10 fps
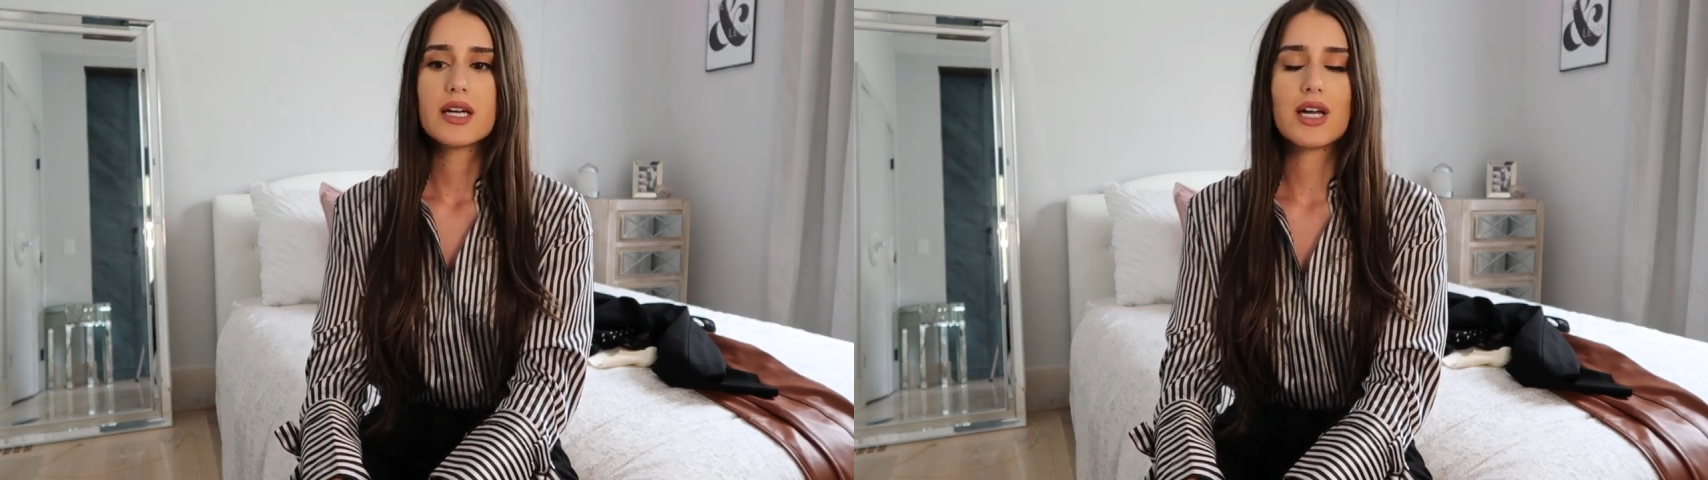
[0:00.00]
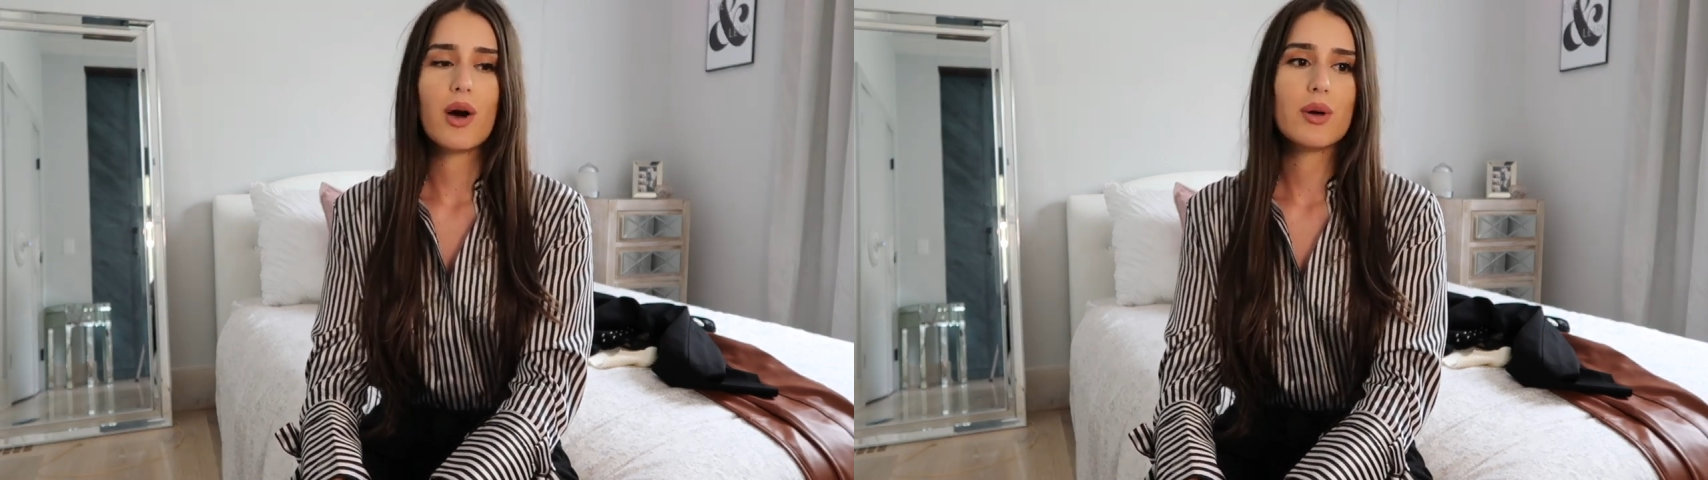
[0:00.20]

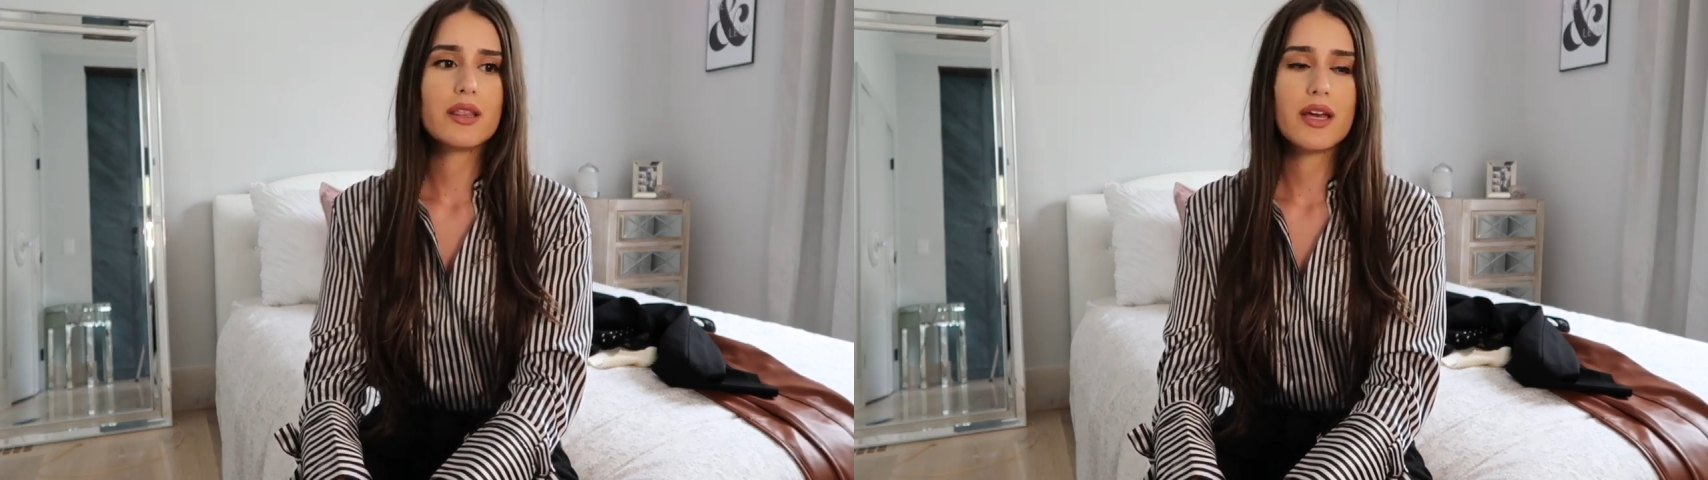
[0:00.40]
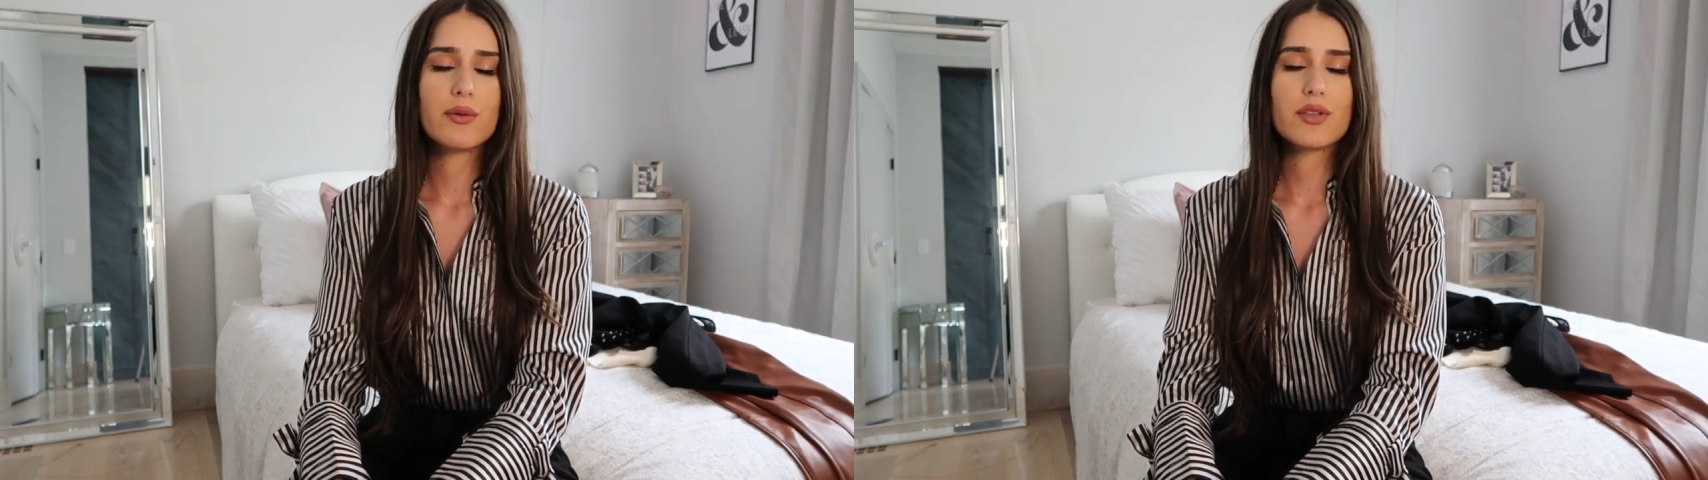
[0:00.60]
Go
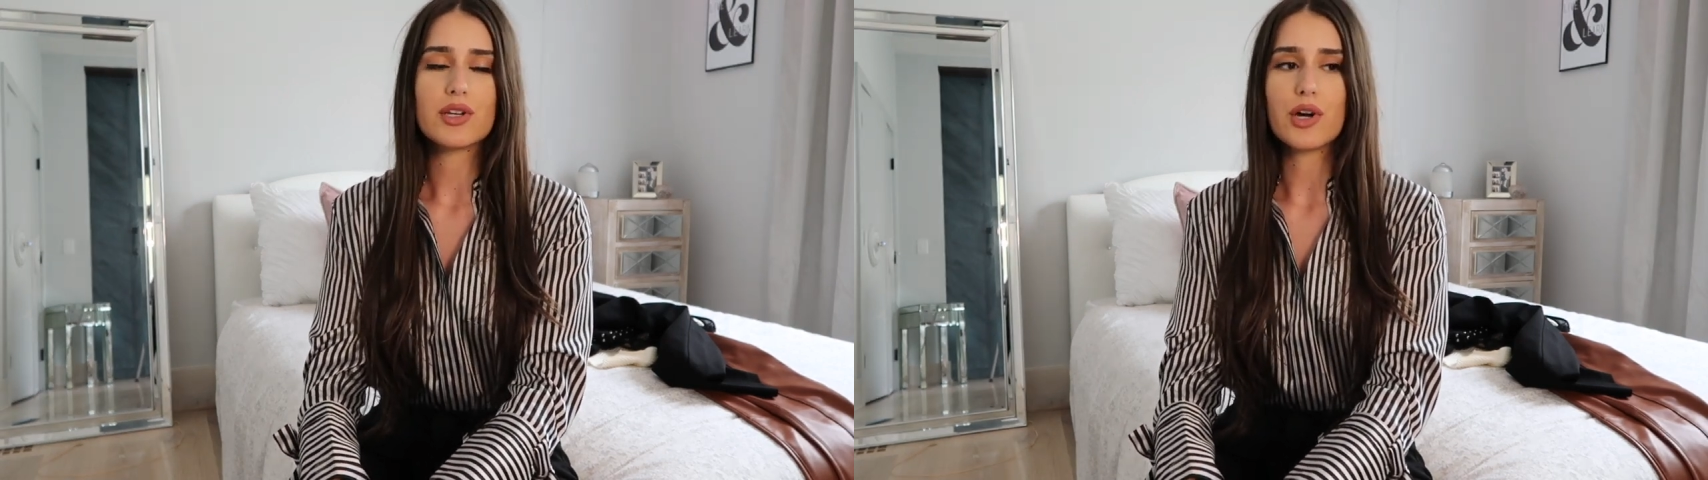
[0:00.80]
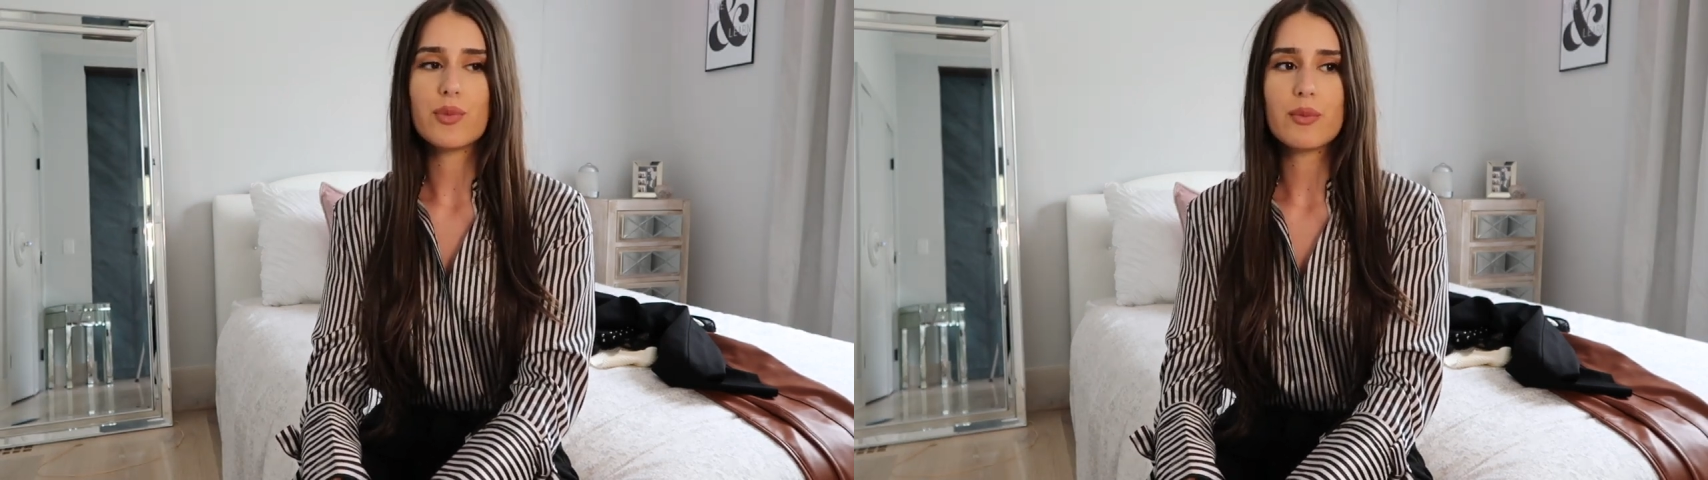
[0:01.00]
in there with
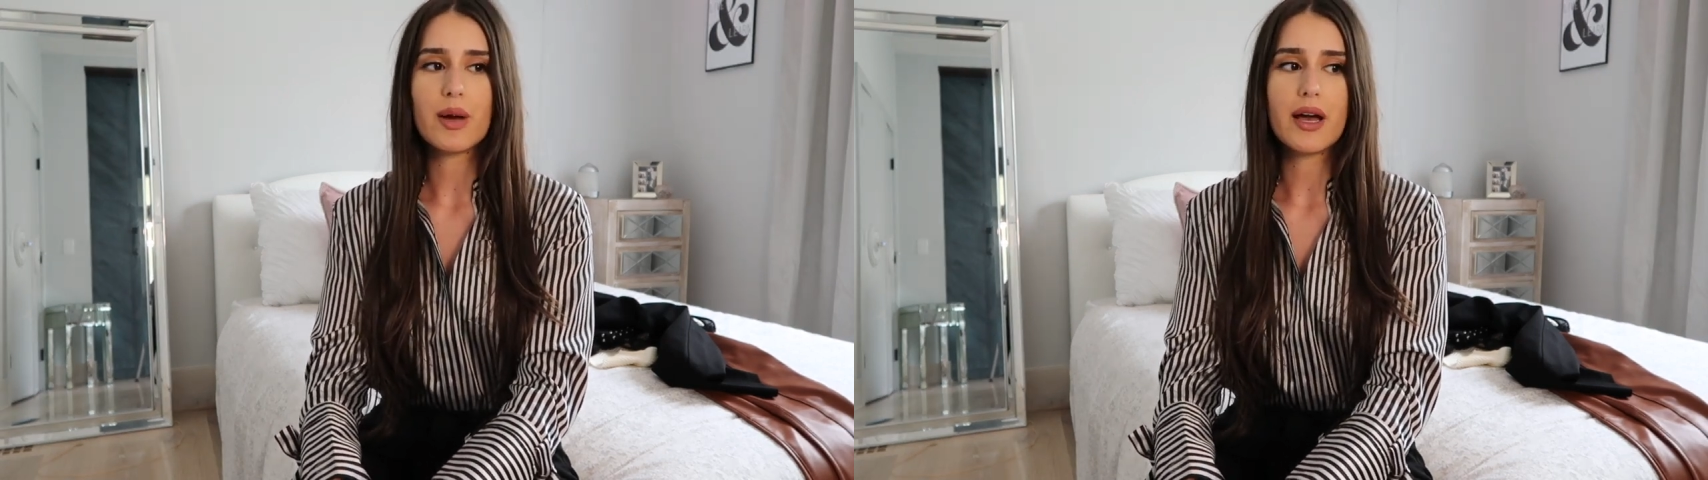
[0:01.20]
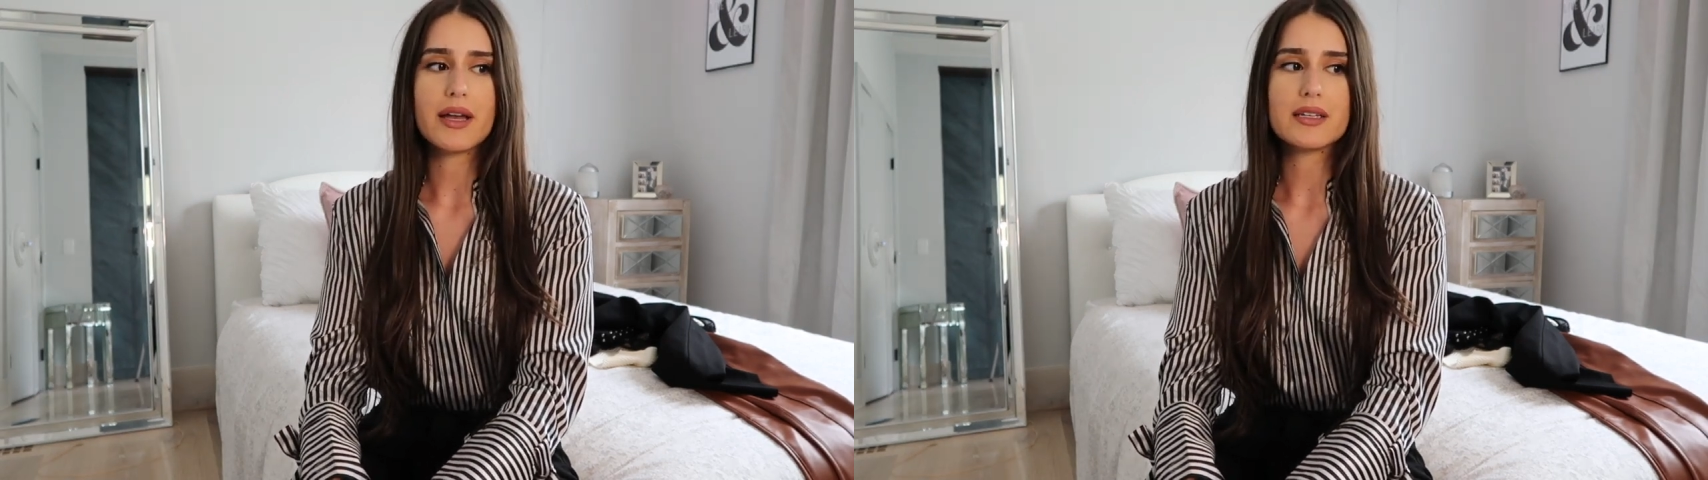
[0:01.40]
an open
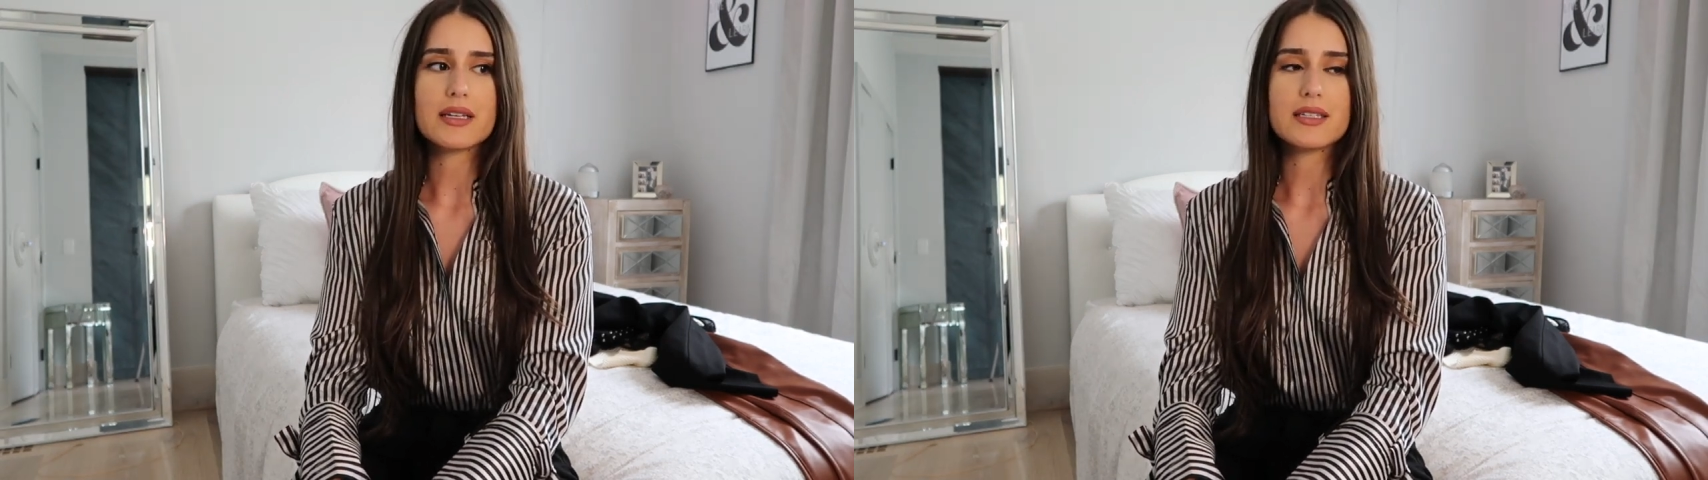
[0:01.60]
mind